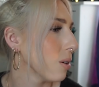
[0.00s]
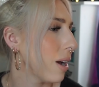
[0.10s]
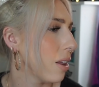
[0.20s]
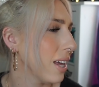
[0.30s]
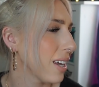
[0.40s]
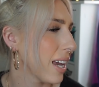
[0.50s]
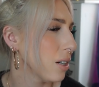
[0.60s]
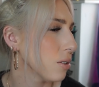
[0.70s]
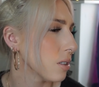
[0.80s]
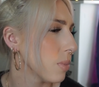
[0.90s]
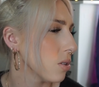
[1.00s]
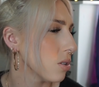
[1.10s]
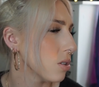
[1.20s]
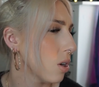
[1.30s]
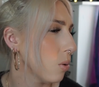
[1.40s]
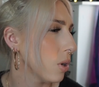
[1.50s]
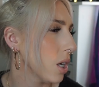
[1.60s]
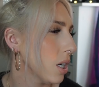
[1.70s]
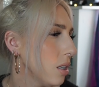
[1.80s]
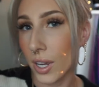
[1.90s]
Wow, that candle smells so
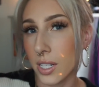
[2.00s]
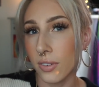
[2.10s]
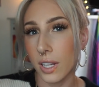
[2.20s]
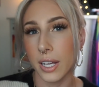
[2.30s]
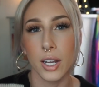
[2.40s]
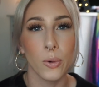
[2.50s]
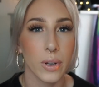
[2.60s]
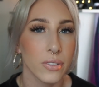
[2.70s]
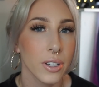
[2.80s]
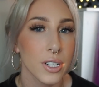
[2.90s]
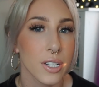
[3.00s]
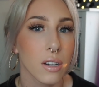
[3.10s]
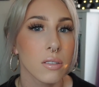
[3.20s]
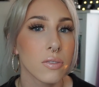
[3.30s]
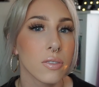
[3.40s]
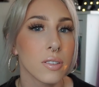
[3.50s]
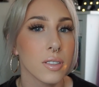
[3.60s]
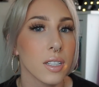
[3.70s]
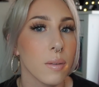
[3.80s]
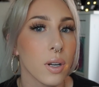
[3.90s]
good. You guys ever like get a whiff of yourself
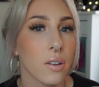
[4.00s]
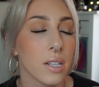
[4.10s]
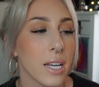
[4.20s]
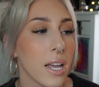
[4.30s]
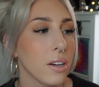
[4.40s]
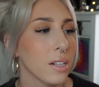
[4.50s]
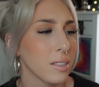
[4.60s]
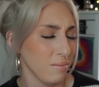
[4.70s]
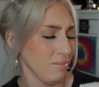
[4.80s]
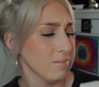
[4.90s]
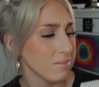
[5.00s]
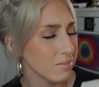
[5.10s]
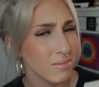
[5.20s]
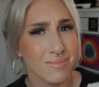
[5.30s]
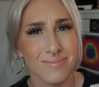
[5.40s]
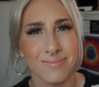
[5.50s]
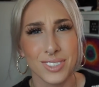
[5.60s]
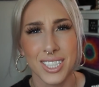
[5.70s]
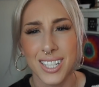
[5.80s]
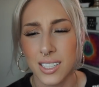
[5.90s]
in the middle of the day and you're like,
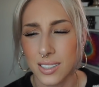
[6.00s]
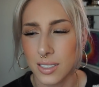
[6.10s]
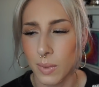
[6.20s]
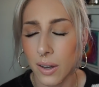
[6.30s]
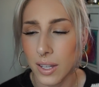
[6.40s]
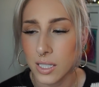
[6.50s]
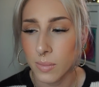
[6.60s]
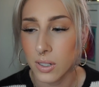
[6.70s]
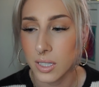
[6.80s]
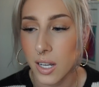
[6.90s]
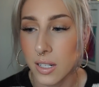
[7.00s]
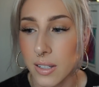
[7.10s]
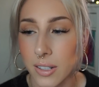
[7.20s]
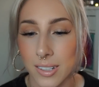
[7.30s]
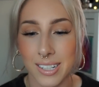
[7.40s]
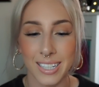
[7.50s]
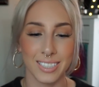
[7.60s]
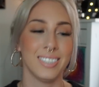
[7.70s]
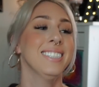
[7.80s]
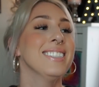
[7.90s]
what is that smell? That smells good. And then you're
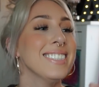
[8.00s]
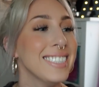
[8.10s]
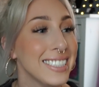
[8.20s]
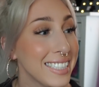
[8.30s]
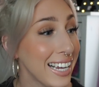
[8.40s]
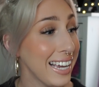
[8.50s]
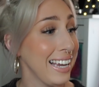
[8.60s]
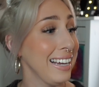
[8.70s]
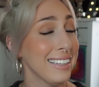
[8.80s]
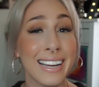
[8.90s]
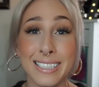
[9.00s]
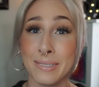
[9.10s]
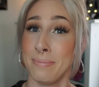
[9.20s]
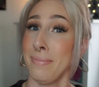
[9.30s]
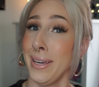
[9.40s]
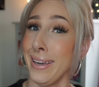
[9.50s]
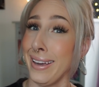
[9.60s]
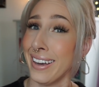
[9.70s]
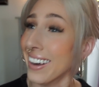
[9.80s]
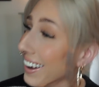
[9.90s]
like, dang, that's
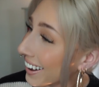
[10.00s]
me.